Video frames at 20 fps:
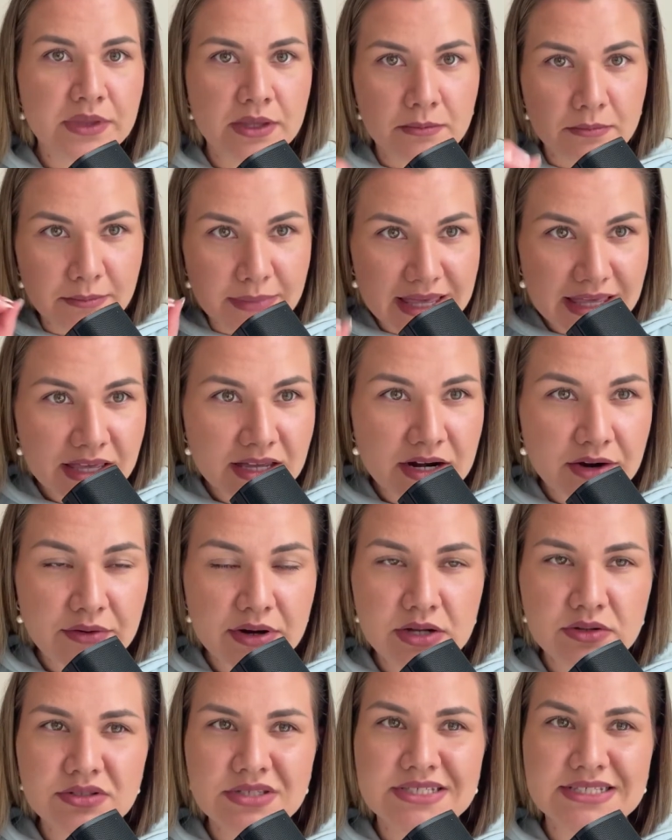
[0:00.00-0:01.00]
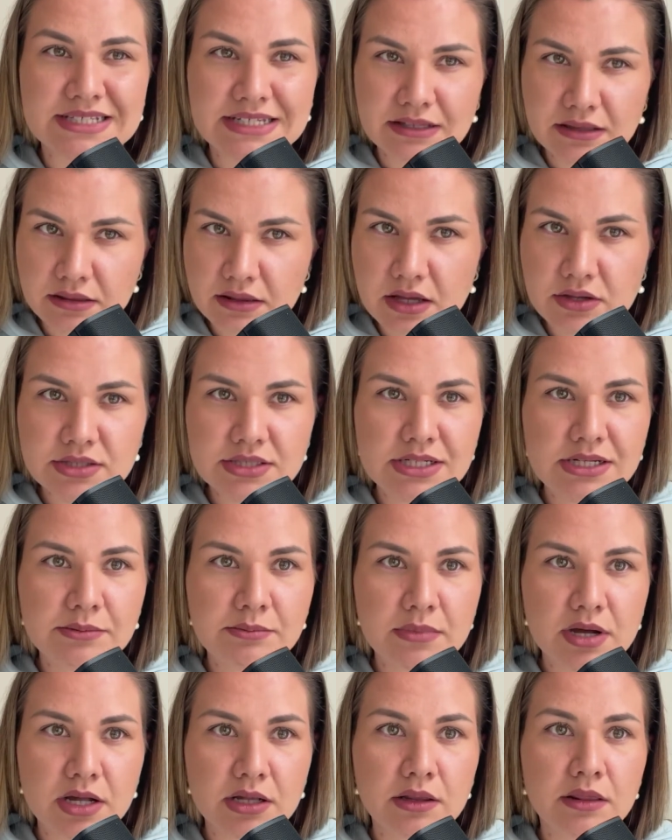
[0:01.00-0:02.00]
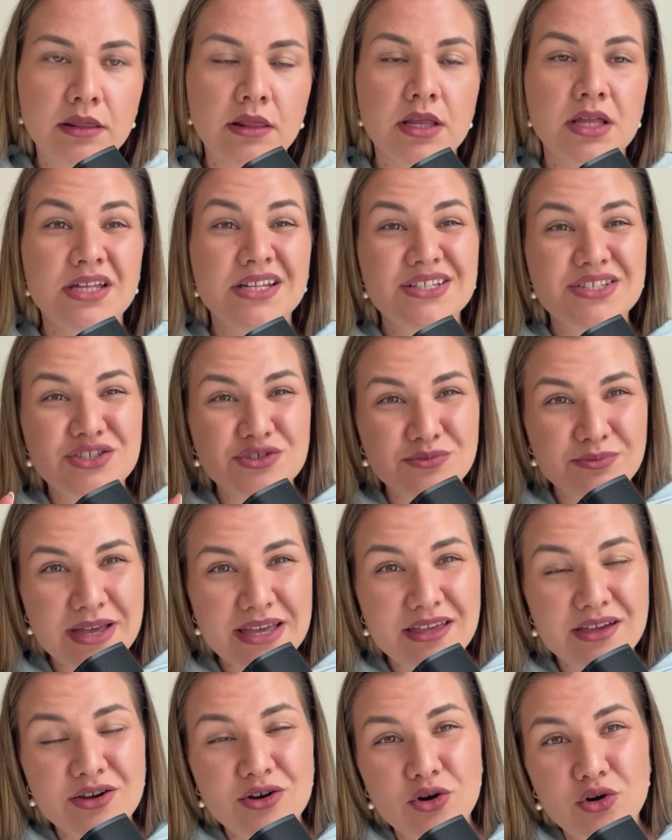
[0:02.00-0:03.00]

making around $10,000 a month to making